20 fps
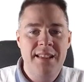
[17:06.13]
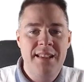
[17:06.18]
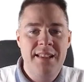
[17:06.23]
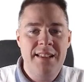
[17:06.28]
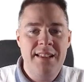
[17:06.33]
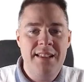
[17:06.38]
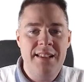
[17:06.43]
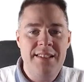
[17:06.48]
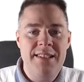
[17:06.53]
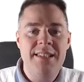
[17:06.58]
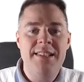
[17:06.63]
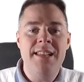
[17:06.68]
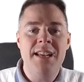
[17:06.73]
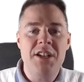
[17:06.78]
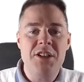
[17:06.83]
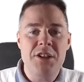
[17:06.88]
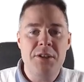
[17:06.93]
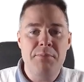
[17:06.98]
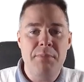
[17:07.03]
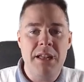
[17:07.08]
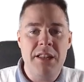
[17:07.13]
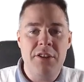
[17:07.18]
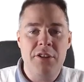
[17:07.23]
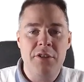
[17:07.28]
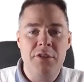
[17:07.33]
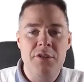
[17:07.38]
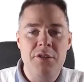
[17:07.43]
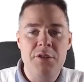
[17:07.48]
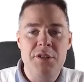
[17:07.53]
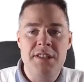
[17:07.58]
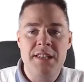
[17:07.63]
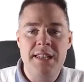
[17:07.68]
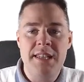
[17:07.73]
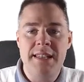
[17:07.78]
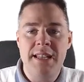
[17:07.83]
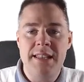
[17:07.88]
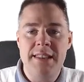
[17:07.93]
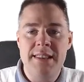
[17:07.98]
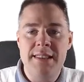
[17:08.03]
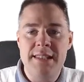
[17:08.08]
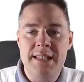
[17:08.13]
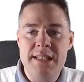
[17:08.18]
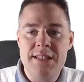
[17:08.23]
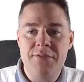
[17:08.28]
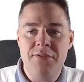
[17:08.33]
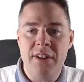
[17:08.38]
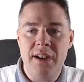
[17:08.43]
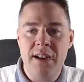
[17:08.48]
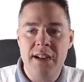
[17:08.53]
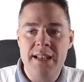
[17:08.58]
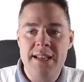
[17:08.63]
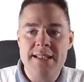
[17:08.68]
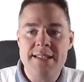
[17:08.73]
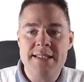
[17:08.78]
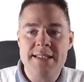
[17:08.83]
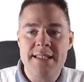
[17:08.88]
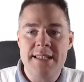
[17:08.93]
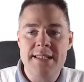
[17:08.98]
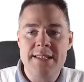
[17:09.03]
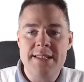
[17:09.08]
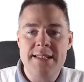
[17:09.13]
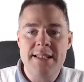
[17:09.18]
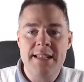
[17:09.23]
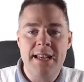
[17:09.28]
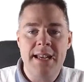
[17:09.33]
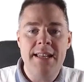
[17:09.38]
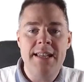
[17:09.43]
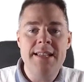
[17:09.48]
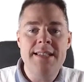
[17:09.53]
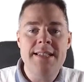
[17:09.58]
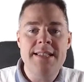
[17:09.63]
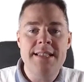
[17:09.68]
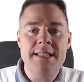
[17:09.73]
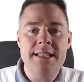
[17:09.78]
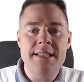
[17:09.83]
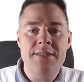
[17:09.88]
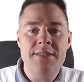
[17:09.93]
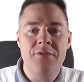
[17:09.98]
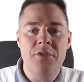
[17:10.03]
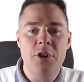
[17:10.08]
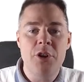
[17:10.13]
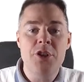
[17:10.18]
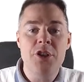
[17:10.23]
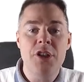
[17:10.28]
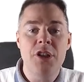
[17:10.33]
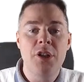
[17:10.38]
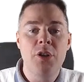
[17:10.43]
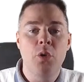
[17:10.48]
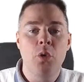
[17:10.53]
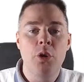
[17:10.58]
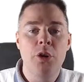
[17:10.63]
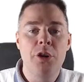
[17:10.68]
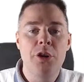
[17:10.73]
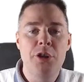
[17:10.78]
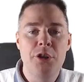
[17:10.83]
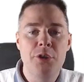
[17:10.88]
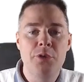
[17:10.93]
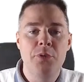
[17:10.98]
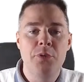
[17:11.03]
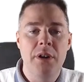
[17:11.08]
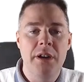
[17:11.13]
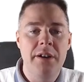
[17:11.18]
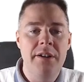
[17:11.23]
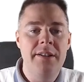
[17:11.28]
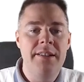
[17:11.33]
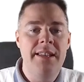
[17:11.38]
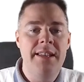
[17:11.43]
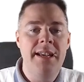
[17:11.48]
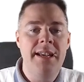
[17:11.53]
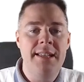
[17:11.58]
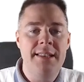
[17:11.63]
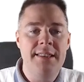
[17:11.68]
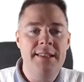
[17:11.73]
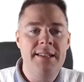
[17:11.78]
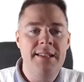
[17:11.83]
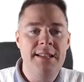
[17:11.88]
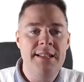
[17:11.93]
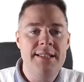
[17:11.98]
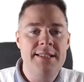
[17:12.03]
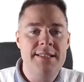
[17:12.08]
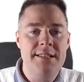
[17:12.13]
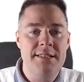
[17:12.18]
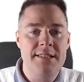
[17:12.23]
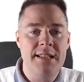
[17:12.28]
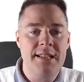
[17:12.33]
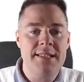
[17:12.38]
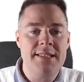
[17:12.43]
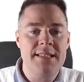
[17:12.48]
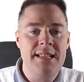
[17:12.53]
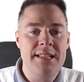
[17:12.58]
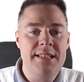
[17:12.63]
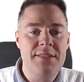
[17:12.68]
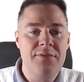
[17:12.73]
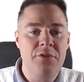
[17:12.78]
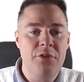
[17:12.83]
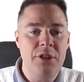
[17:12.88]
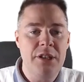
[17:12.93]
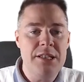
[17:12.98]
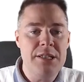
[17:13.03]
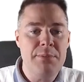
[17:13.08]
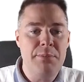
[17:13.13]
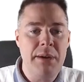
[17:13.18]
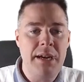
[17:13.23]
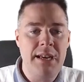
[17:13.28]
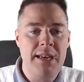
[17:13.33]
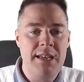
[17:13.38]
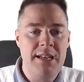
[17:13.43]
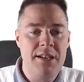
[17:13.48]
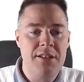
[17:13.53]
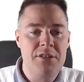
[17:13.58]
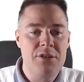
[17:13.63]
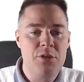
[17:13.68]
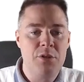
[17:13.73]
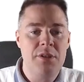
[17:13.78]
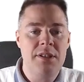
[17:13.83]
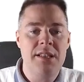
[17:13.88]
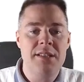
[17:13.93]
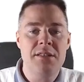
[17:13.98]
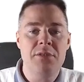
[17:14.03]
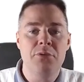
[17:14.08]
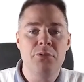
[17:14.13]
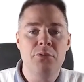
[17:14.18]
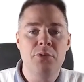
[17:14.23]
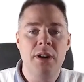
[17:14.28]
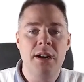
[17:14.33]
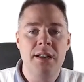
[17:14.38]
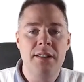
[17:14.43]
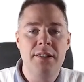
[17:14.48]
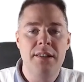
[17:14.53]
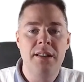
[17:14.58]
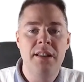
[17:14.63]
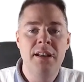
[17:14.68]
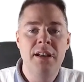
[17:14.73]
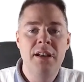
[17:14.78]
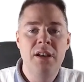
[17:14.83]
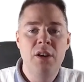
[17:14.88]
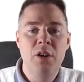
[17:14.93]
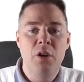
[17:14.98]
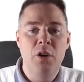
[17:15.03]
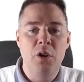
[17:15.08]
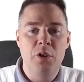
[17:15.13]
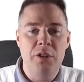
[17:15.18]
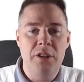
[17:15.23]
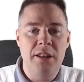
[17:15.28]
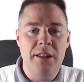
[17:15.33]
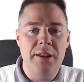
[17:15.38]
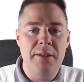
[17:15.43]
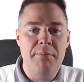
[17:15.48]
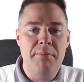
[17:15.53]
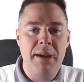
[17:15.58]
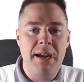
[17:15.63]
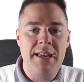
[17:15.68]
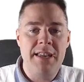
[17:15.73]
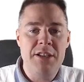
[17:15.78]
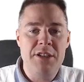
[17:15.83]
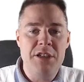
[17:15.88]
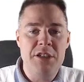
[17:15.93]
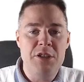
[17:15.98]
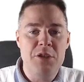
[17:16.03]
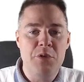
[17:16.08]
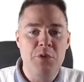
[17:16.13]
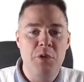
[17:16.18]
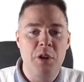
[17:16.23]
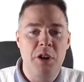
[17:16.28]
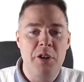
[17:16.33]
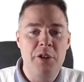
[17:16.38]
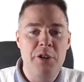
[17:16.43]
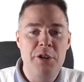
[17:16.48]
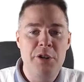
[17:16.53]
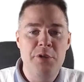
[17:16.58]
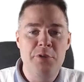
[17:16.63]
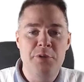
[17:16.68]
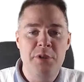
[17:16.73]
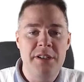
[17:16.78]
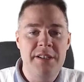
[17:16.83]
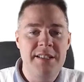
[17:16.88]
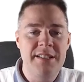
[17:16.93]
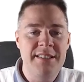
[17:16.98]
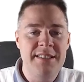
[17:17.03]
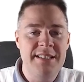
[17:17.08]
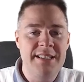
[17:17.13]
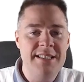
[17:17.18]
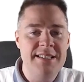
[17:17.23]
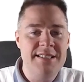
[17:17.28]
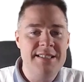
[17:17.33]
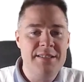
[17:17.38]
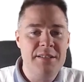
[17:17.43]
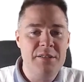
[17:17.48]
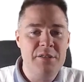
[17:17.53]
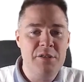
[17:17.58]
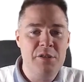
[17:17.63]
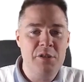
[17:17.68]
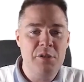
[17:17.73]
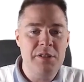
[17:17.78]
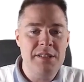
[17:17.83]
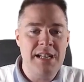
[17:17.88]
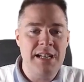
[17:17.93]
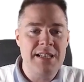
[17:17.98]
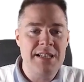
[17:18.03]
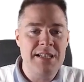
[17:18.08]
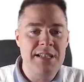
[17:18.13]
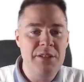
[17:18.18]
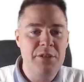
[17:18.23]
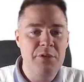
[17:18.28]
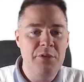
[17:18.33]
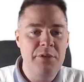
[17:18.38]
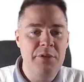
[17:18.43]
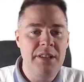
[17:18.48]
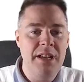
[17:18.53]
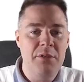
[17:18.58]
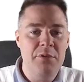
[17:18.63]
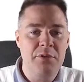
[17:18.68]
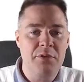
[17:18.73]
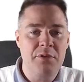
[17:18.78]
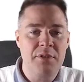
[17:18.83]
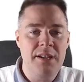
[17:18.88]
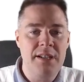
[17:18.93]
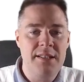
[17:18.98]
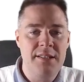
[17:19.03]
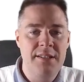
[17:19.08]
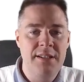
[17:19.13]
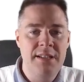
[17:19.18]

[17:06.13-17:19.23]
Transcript: detection method to see that this file exists and is this version or newer, then it's a success for this package. So it doesn't run on packages who are newer than this. So it actually do downgrade.